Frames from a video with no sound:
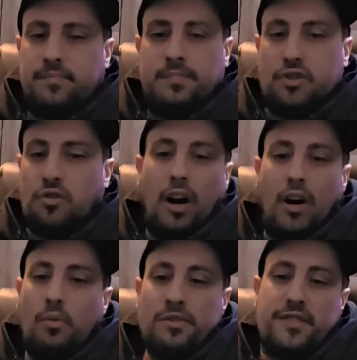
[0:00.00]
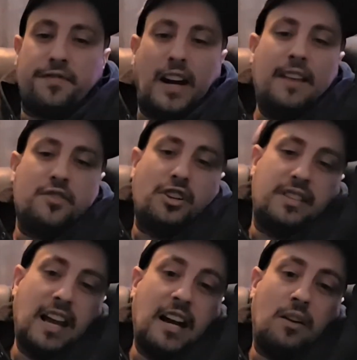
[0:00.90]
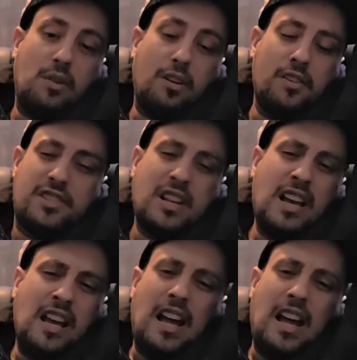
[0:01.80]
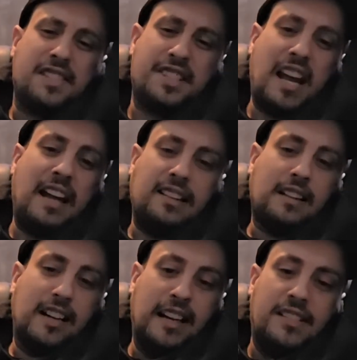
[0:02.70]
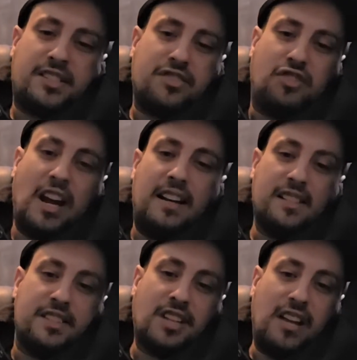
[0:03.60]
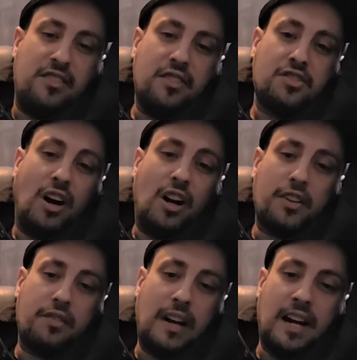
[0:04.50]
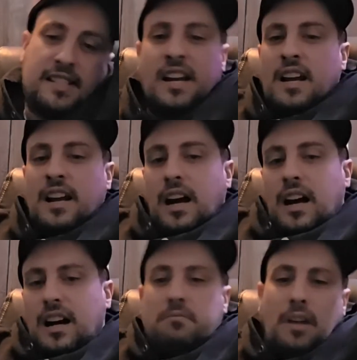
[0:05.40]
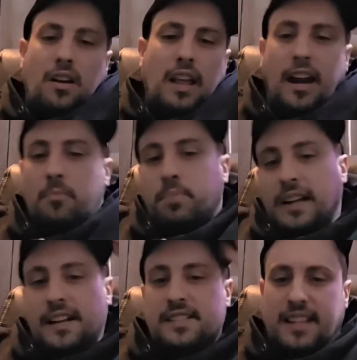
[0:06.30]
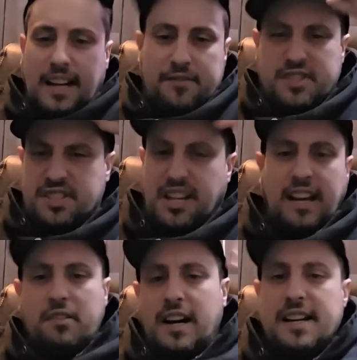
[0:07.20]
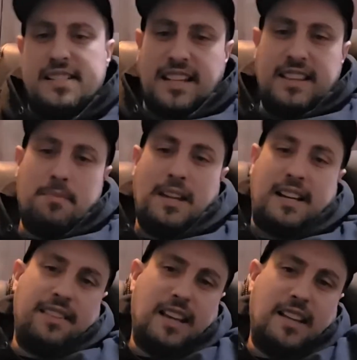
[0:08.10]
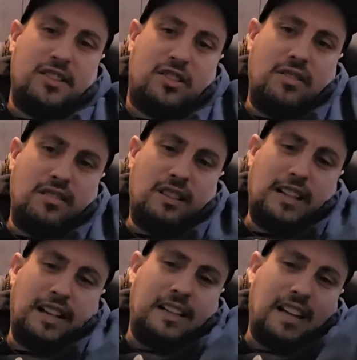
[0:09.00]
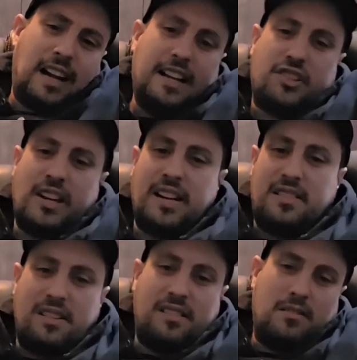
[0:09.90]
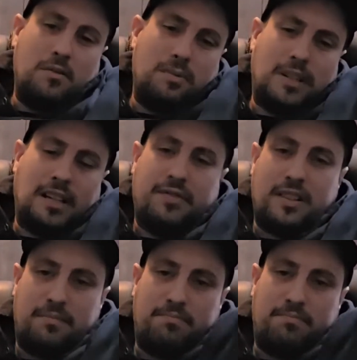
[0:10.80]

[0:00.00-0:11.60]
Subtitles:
drones, 5G towers, satellites, data centers, all the rest. Airplanes that have stingrays in them that can then like hijack or whatever